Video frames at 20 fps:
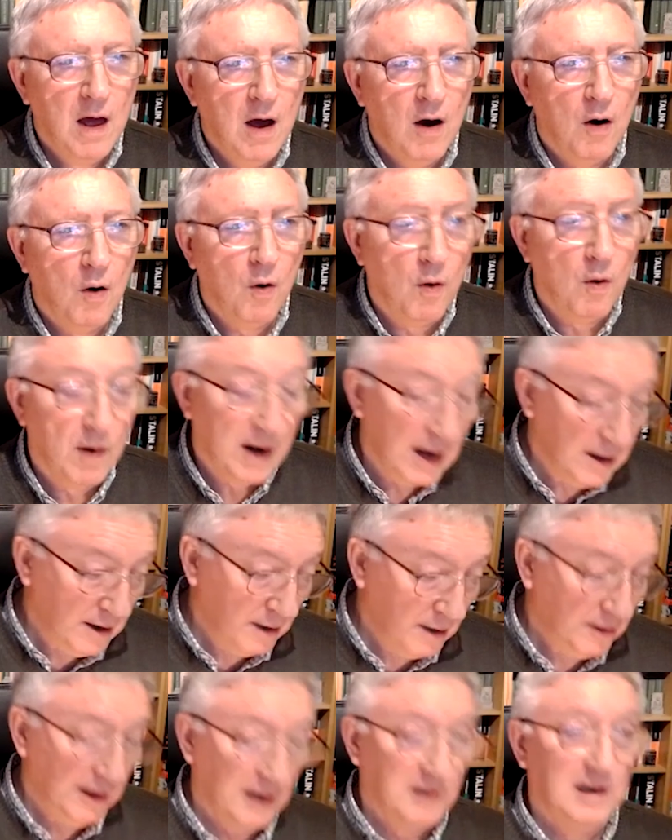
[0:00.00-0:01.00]
or
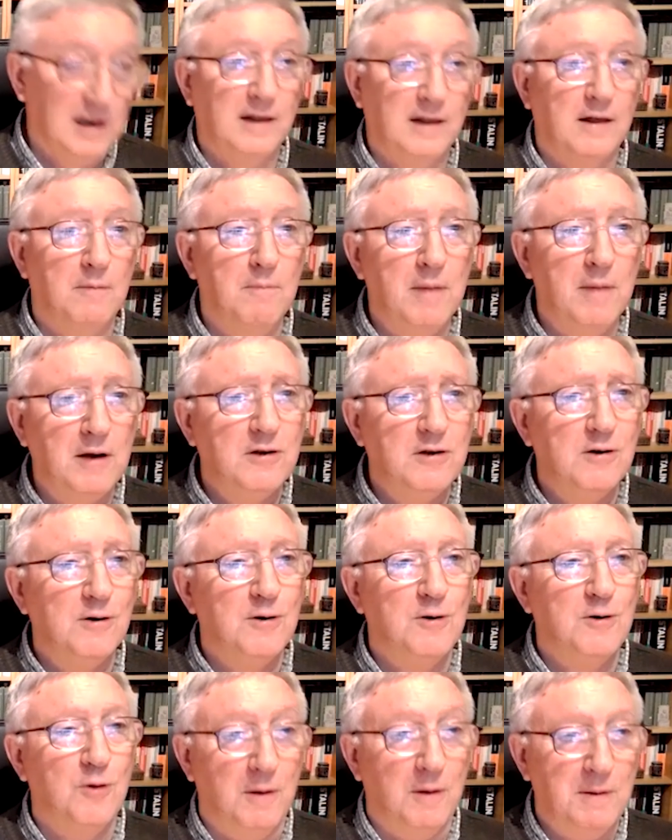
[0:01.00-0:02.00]
other things like the
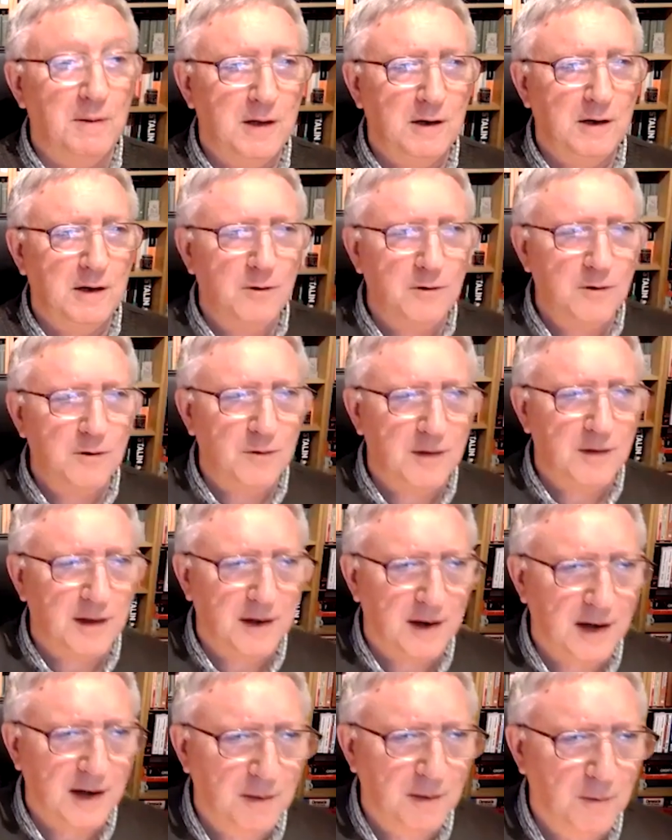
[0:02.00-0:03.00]
mistletoe. They don't do
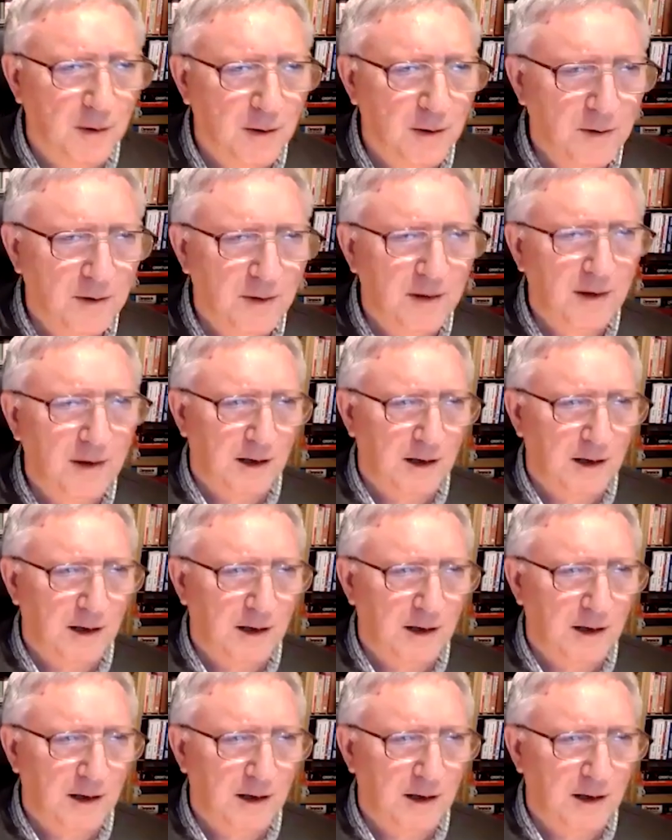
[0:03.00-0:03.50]
that anymore, do they?